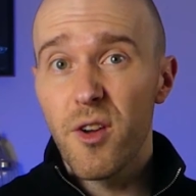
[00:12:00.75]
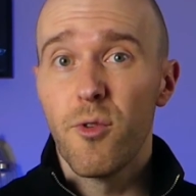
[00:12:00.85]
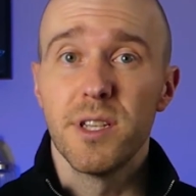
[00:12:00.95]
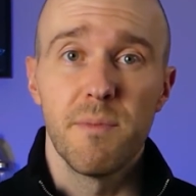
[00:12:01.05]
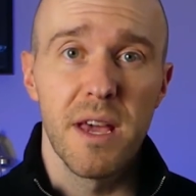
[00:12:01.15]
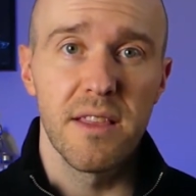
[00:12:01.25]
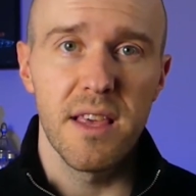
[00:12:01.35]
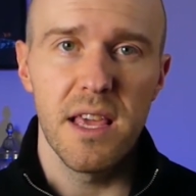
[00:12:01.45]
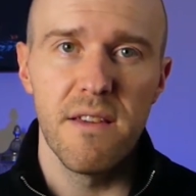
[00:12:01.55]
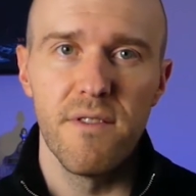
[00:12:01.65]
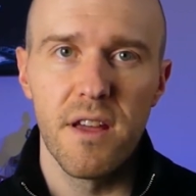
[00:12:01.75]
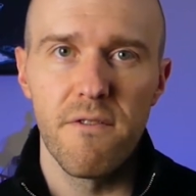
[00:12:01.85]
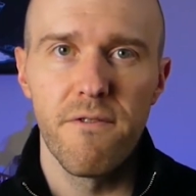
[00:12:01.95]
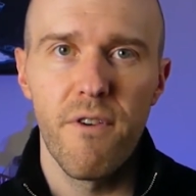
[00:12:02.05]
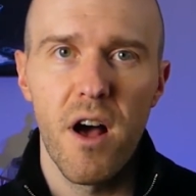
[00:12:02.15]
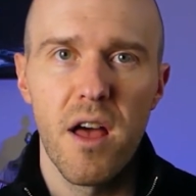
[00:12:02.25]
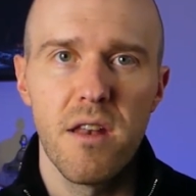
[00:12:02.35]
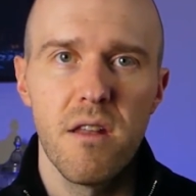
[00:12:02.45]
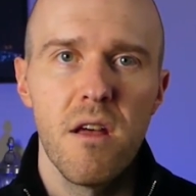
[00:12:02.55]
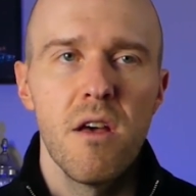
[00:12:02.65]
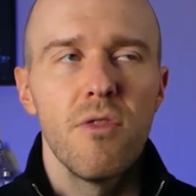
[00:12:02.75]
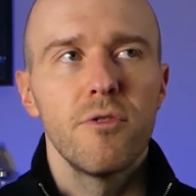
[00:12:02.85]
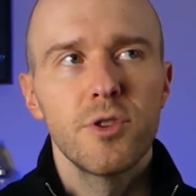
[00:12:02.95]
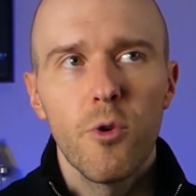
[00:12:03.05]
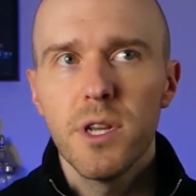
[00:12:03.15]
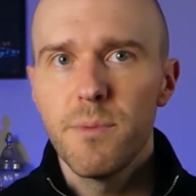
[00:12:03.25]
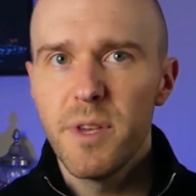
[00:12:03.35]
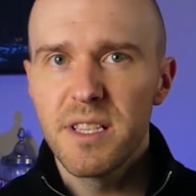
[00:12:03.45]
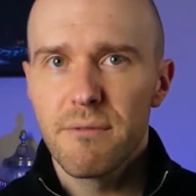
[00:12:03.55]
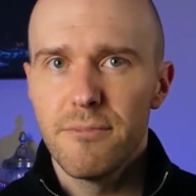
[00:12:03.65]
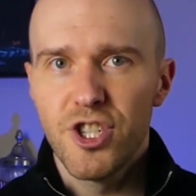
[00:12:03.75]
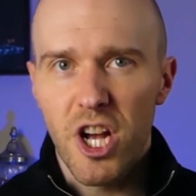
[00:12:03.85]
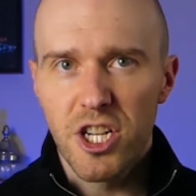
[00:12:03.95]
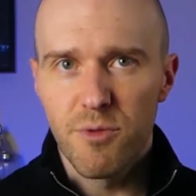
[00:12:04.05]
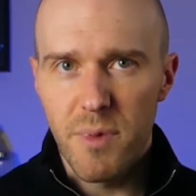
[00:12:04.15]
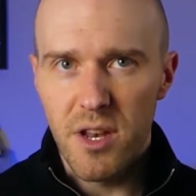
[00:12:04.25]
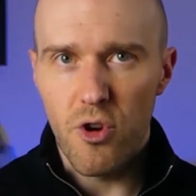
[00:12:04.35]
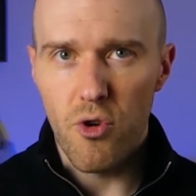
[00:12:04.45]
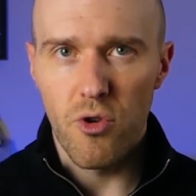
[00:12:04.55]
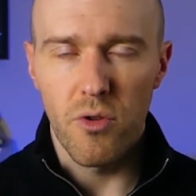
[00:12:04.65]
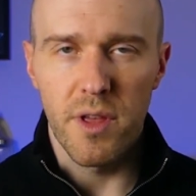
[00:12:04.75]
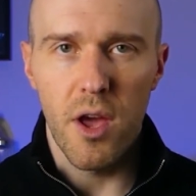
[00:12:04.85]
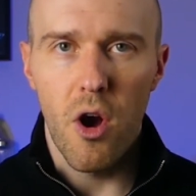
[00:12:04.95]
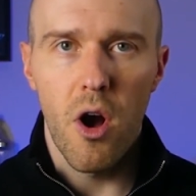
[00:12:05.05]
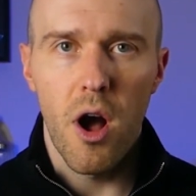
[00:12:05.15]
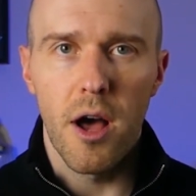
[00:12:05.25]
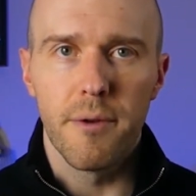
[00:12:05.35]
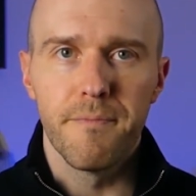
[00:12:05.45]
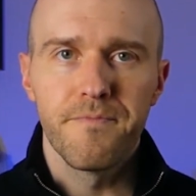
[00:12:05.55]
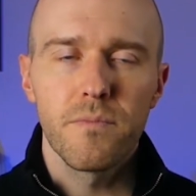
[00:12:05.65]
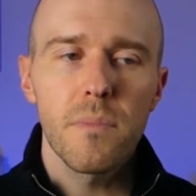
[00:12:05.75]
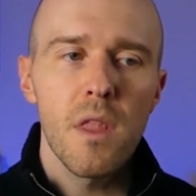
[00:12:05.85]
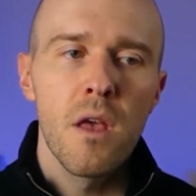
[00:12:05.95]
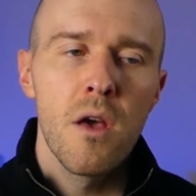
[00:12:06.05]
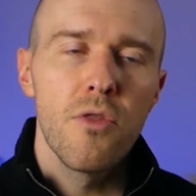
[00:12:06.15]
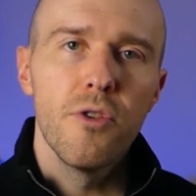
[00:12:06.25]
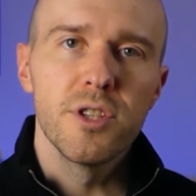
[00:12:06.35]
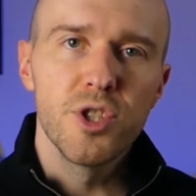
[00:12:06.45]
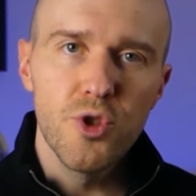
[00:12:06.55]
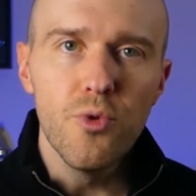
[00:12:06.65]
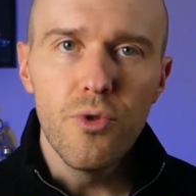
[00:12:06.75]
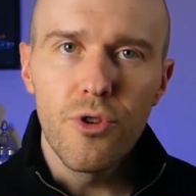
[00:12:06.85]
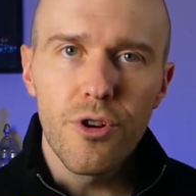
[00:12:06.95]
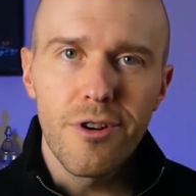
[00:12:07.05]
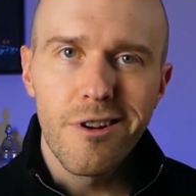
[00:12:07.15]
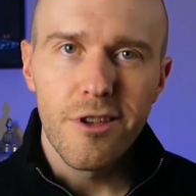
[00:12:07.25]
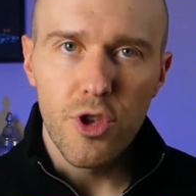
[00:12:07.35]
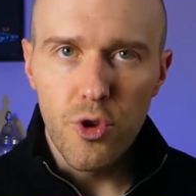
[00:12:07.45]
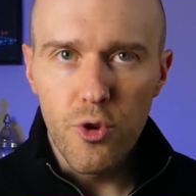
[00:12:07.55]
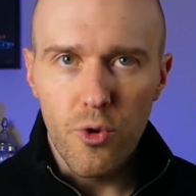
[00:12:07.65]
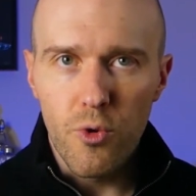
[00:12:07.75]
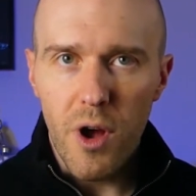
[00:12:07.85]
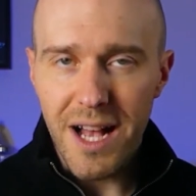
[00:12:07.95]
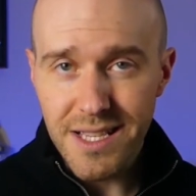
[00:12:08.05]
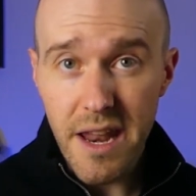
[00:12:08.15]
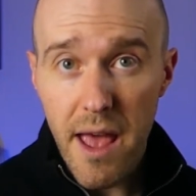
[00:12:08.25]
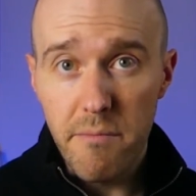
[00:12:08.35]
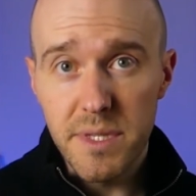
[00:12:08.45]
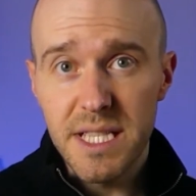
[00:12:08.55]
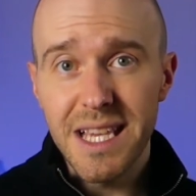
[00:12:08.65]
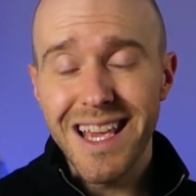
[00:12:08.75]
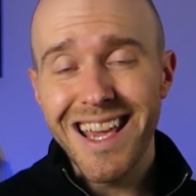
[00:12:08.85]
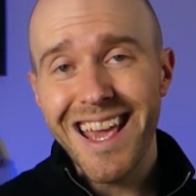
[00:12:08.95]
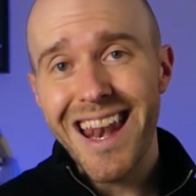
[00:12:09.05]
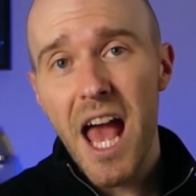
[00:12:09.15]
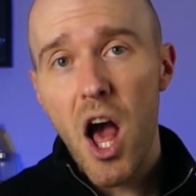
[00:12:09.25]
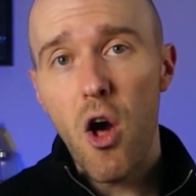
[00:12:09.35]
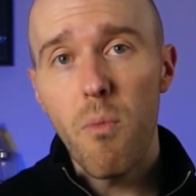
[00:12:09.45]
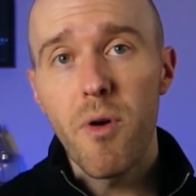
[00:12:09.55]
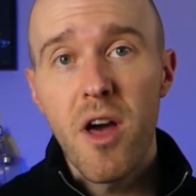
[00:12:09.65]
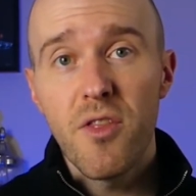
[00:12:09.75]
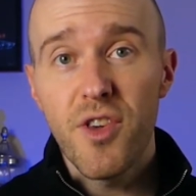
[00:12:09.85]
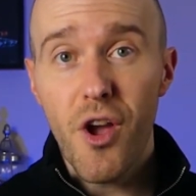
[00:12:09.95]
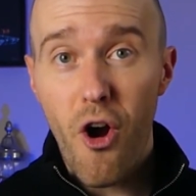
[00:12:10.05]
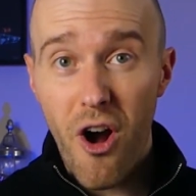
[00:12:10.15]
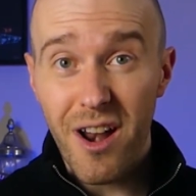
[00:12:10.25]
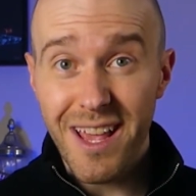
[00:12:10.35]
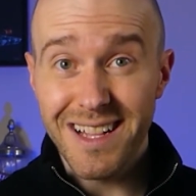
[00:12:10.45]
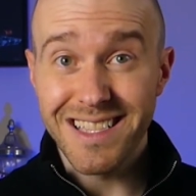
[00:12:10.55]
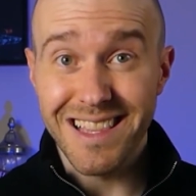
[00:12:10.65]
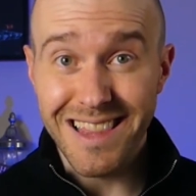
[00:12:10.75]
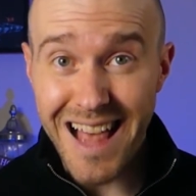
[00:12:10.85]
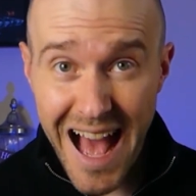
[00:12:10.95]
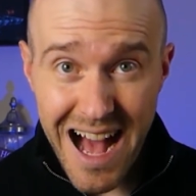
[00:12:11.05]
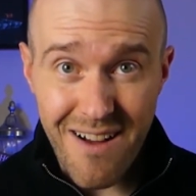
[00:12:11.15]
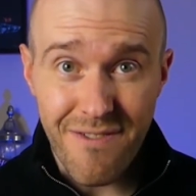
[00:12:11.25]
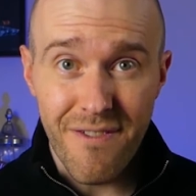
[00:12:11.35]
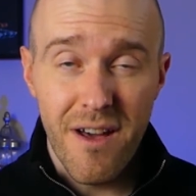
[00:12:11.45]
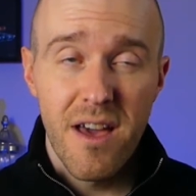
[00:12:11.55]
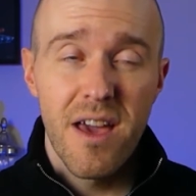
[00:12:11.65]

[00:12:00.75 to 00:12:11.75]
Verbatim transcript: going to make the evening fun? There's going to be some judgment early on the sooner you as an MC can help the audience laugh,